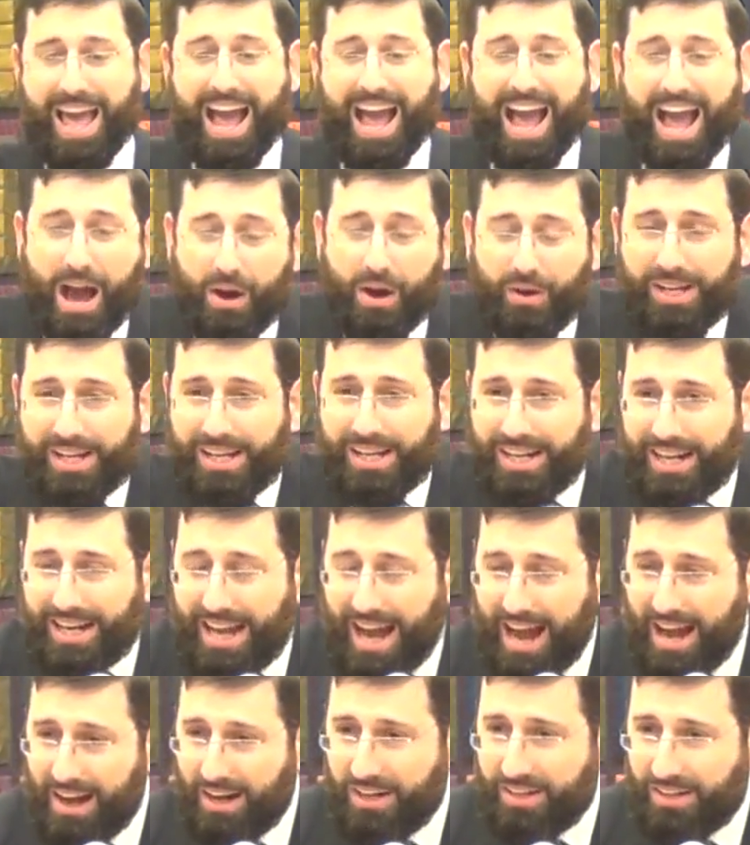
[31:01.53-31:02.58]
How are you going to
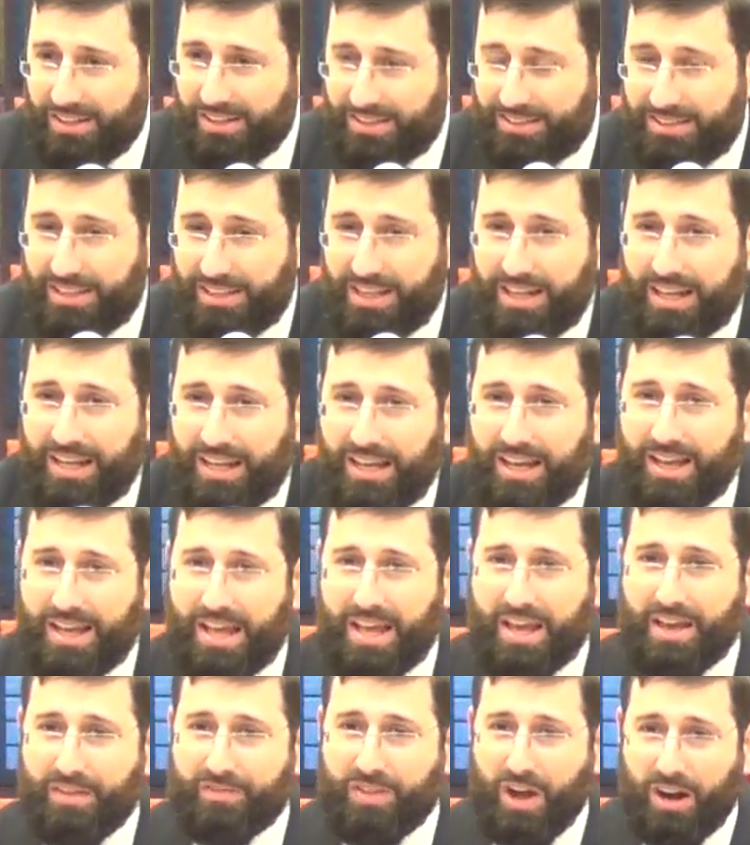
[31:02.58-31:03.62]
conquer the
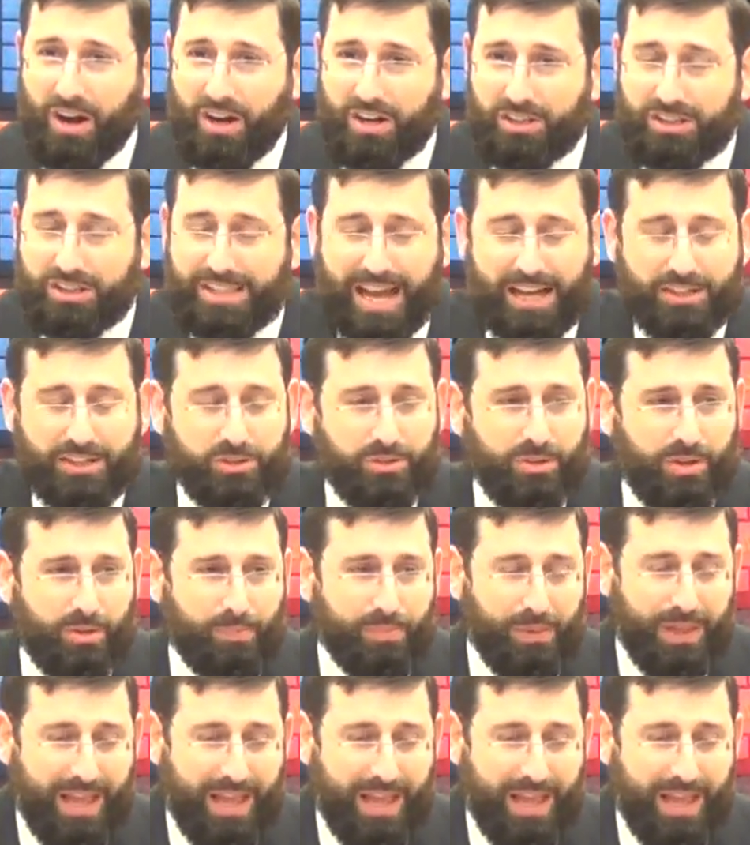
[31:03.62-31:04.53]
city if the architectural